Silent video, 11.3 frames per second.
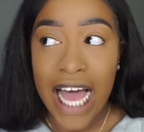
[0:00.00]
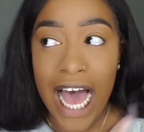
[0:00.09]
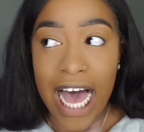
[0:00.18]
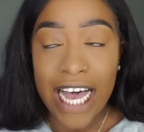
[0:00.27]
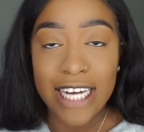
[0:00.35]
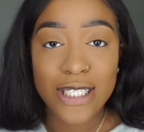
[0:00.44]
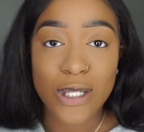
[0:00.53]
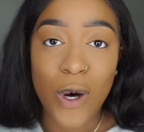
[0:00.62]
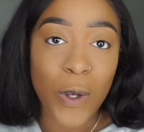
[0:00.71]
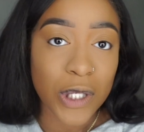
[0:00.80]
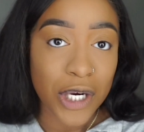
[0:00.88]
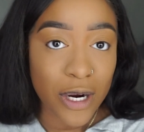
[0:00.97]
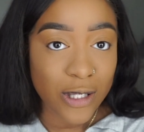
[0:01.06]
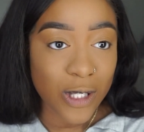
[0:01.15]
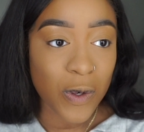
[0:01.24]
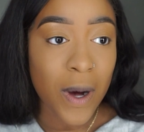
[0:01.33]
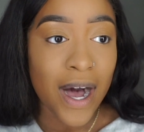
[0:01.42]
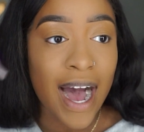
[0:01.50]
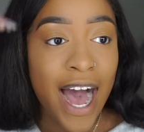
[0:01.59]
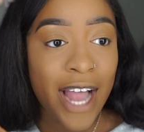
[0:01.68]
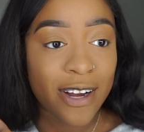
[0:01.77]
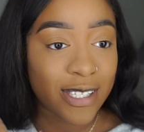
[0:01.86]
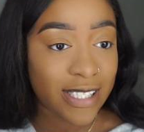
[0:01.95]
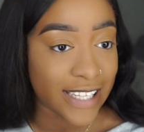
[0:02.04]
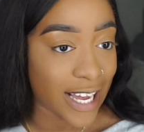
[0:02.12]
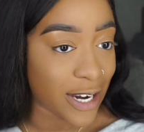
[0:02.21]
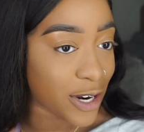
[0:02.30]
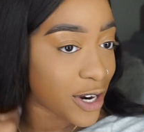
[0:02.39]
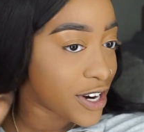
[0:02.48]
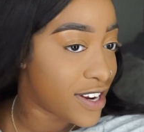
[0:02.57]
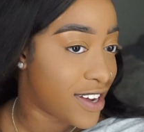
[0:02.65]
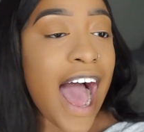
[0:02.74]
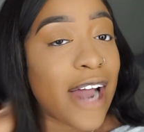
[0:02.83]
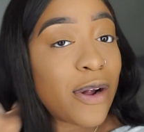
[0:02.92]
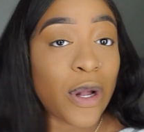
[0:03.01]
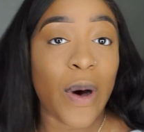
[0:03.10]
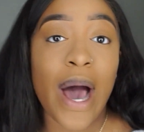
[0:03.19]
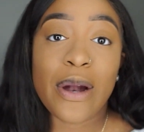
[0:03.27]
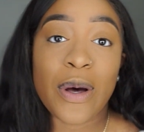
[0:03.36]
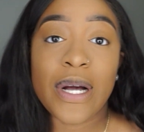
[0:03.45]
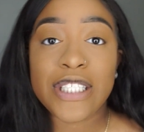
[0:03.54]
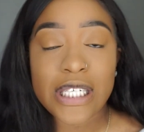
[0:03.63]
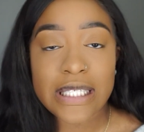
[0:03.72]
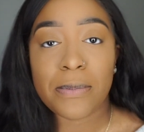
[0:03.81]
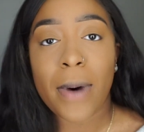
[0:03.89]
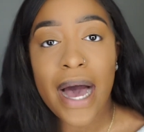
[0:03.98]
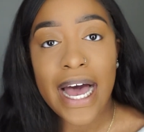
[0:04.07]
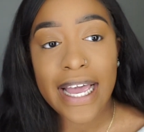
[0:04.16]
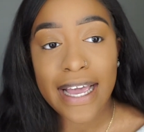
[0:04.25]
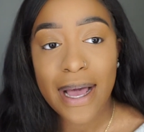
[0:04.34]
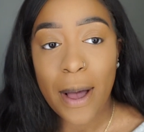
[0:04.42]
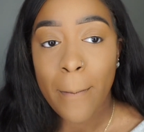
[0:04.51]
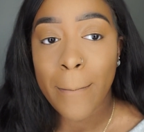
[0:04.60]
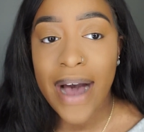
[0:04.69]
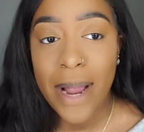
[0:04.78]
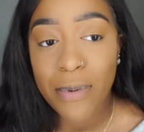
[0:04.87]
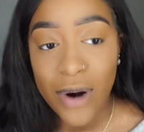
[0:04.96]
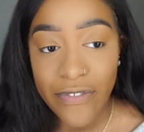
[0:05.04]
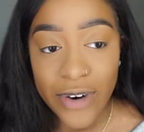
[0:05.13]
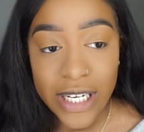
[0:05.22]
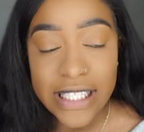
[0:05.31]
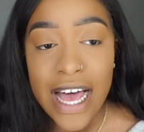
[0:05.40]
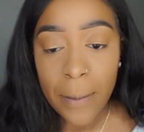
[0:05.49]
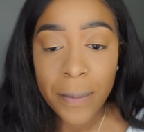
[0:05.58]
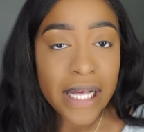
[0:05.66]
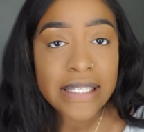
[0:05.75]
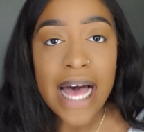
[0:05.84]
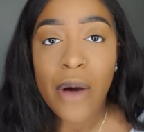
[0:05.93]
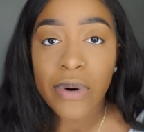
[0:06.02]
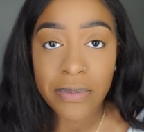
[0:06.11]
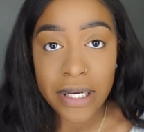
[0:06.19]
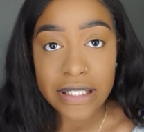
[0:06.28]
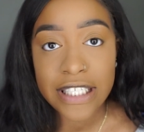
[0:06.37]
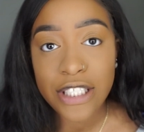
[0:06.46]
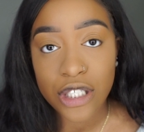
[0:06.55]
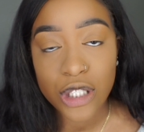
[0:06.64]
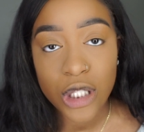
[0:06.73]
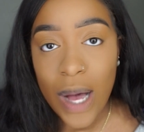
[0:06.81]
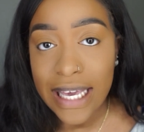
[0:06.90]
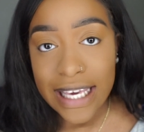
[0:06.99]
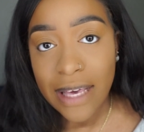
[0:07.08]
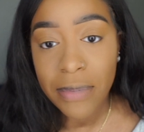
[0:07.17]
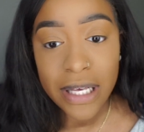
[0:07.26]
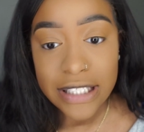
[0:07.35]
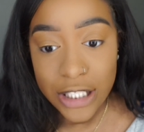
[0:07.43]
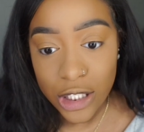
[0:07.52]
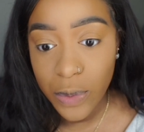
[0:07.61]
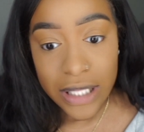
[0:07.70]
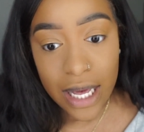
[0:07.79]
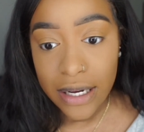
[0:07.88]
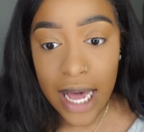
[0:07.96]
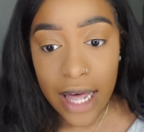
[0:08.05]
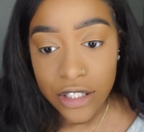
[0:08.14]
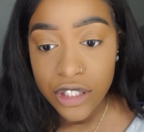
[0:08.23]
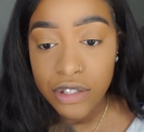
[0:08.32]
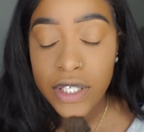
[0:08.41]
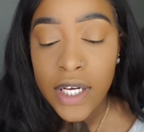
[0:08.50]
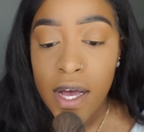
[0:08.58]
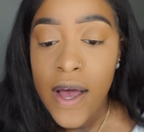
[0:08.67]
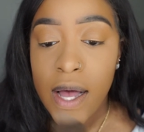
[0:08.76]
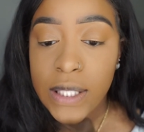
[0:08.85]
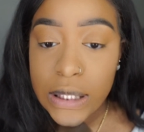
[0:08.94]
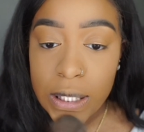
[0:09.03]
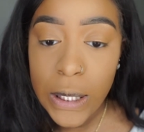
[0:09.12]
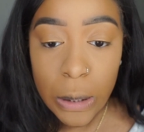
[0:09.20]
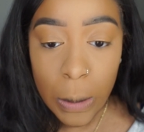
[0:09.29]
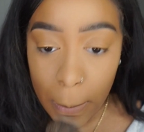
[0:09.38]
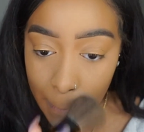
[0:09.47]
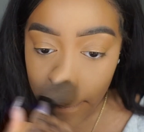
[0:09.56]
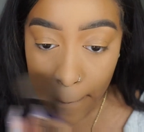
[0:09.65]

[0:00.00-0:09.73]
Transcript: I just hold her to a higher standard. I don't know. It's just my preference. Plus, I want to be a teacher, so I can't be a teacher without a college degree. So